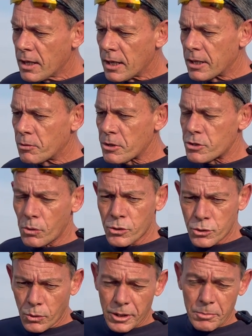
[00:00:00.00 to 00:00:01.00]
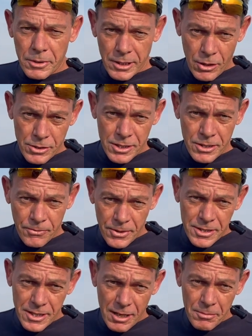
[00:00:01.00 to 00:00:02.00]
It was all sorted, because it's the
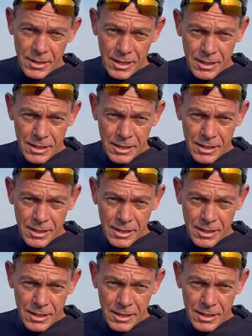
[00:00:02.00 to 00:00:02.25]
first time